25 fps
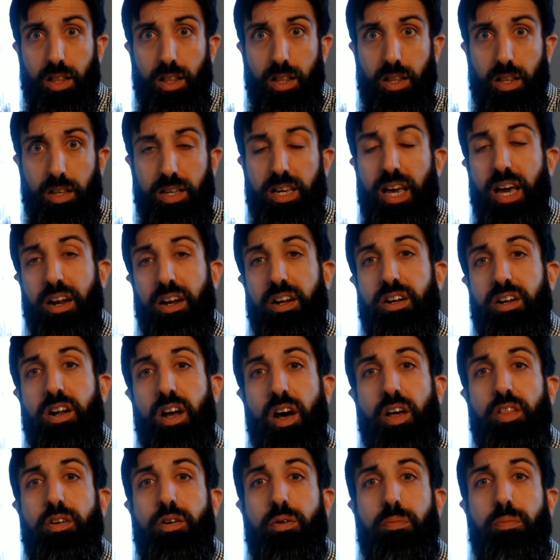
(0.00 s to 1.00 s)
yet
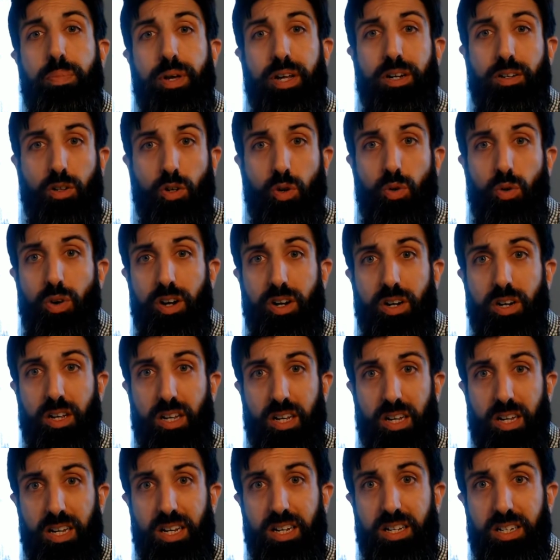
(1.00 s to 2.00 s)
another Bitcoin
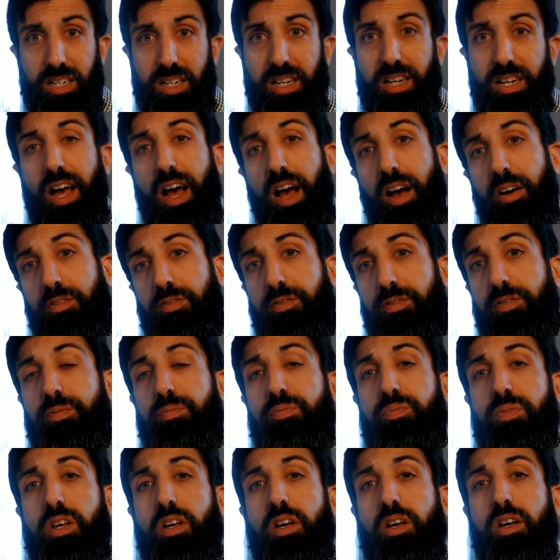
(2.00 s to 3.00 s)
ETF.
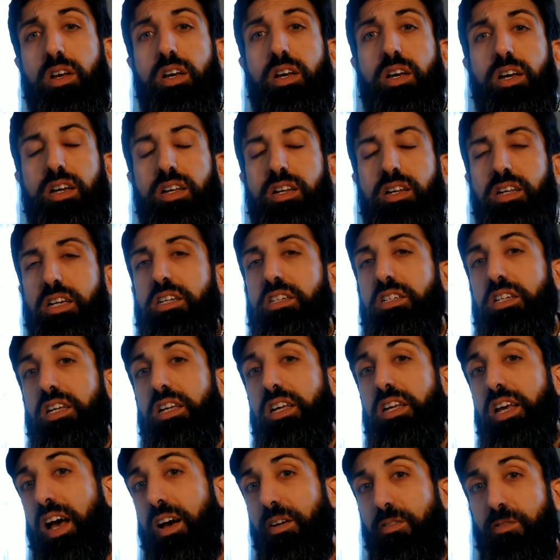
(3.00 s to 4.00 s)
An
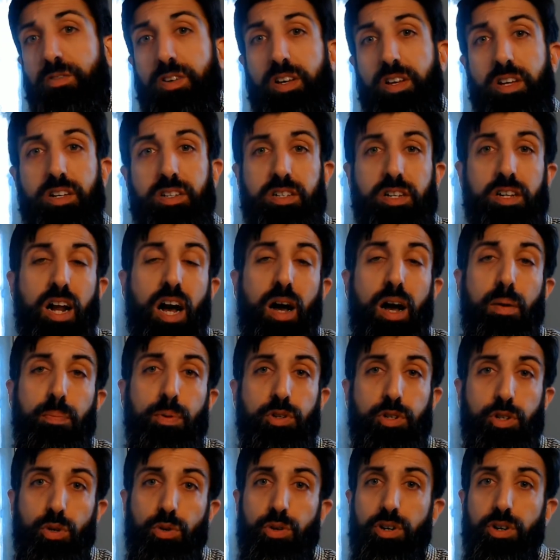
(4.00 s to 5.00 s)
ETF is an
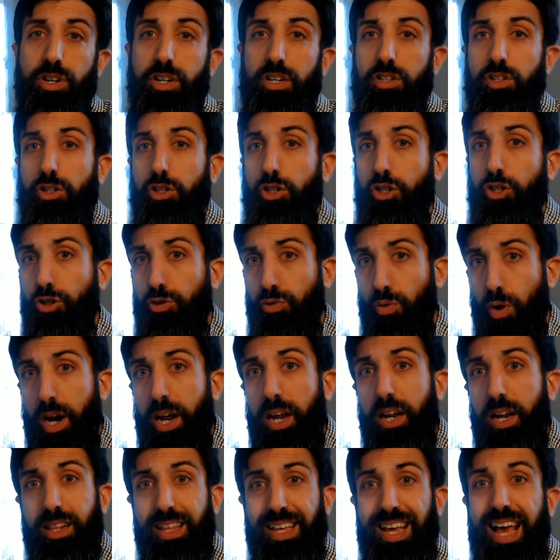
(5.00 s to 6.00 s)
opportunity to
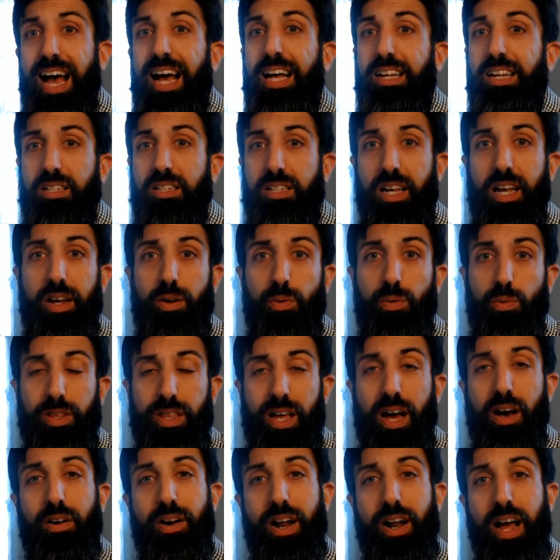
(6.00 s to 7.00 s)
trade the asset
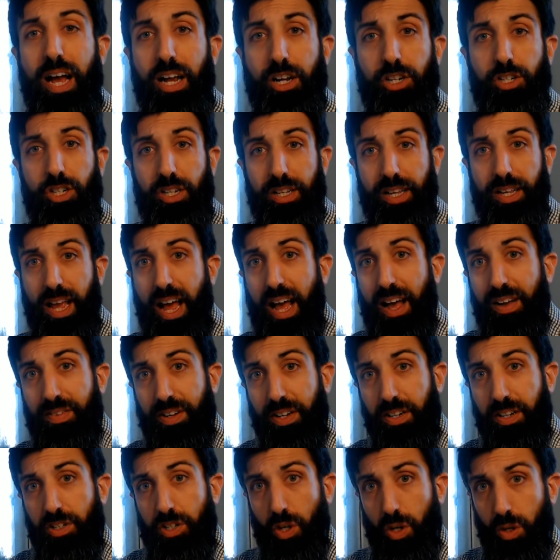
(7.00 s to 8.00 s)
without actually
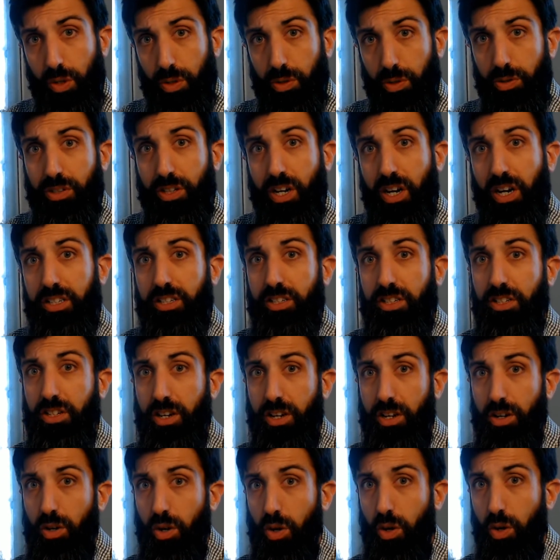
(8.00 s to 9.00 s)
having to hold
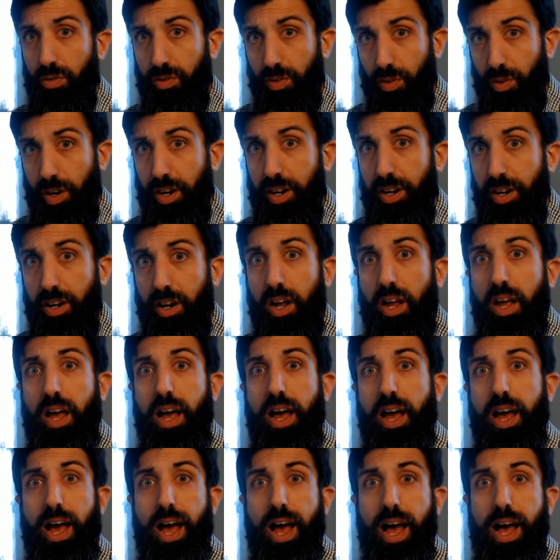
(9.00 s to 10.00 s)
custody over it.
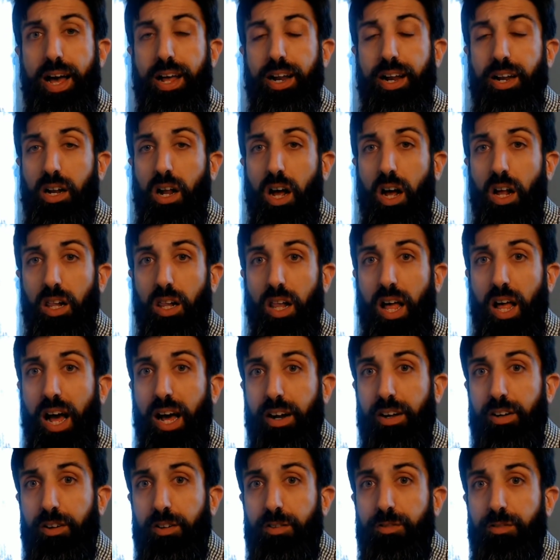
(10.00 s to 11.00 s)
And a lot
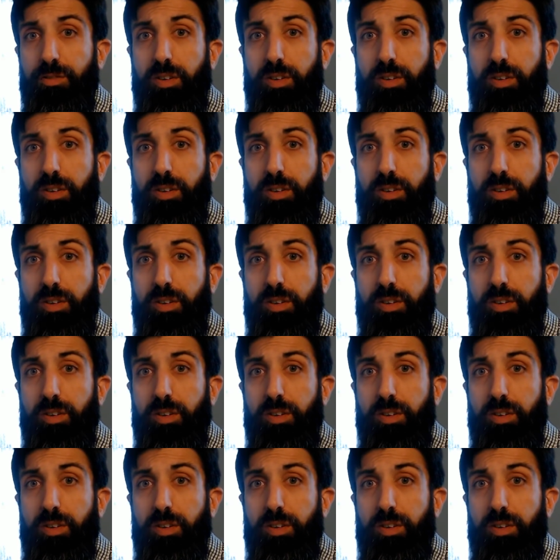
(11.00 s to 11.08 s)
of